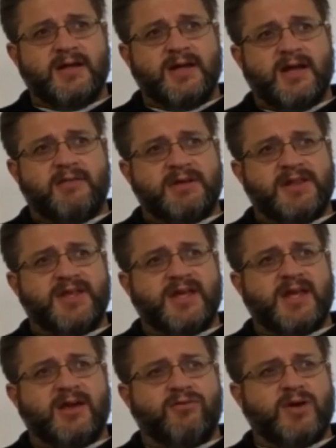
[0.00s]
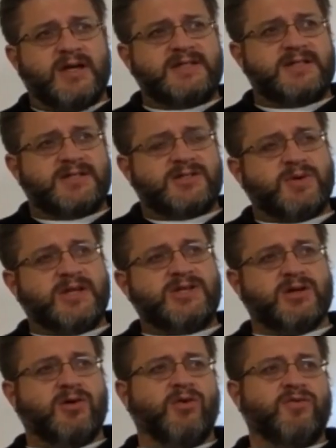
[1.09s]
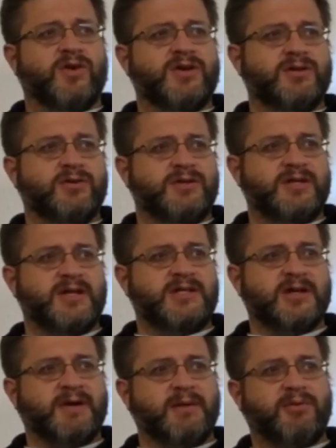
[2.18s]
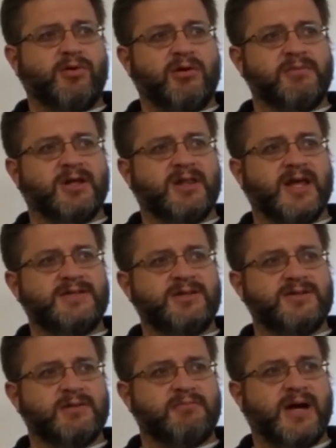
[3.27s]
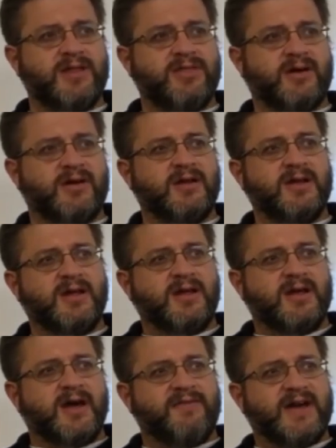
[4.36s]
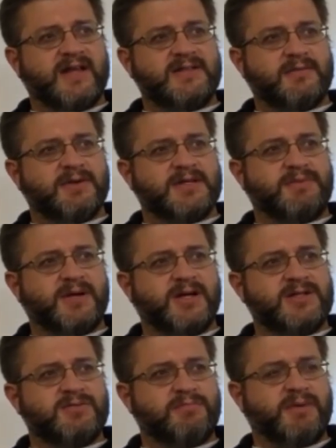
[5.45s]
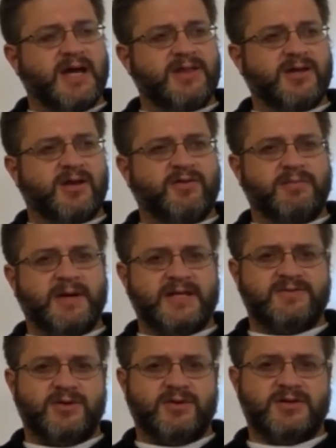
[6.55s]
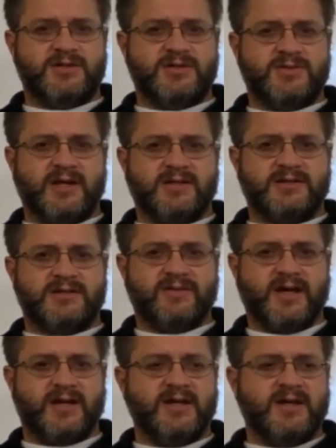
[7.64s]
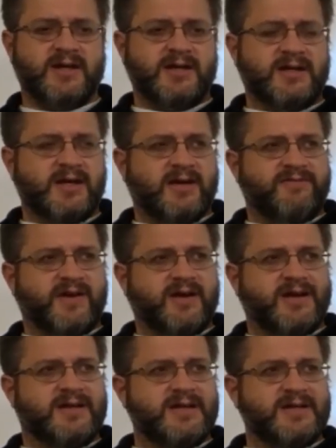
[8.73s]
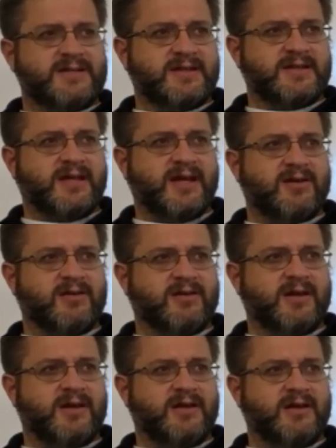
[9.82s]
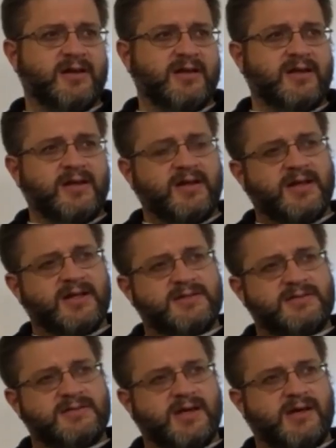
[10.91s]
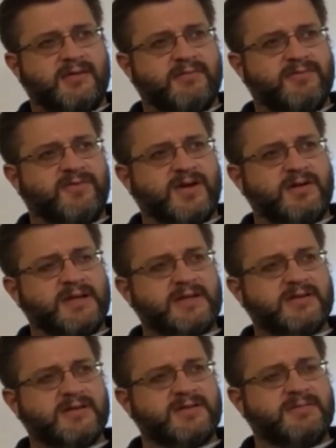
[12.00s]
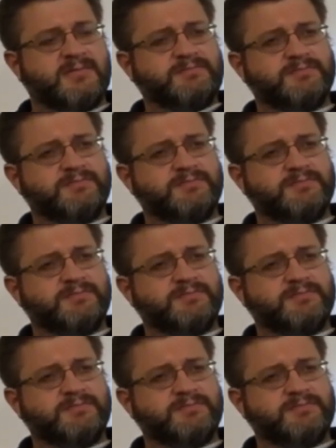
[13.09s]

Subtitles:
And I've been thinking of ways to switch over to teaching my programming class using Python. I've had some experience with Python over the past few years as well, so I've got a fairly decent handle on its fundamentals.